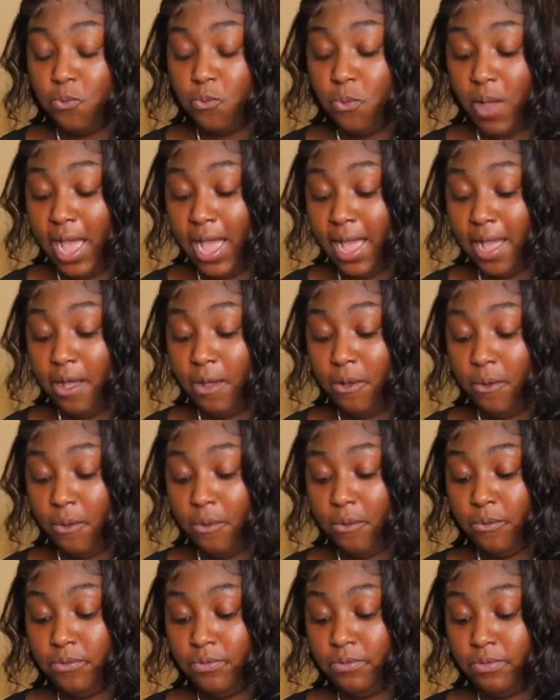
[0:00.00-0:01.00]
Wow,
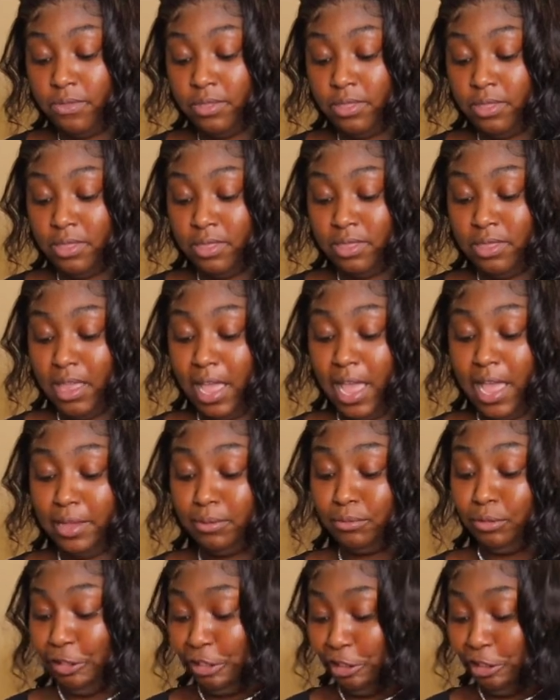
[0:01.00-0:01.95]
I am